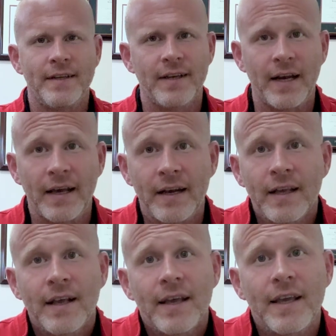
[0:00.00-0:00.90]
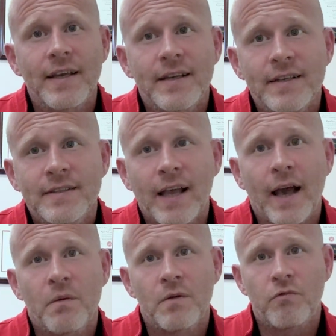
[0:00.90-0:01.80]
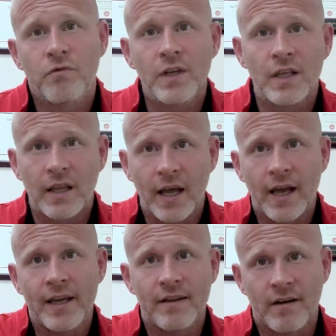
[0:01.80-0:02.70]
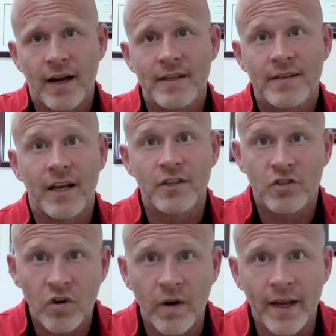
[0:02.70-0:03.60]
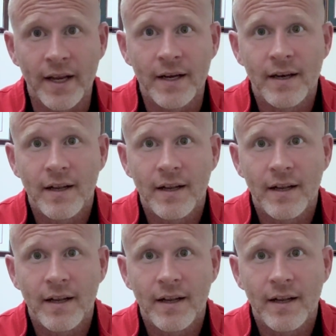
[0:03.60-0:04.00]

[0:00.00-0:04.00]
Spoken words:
did it, is I would realign their SI joint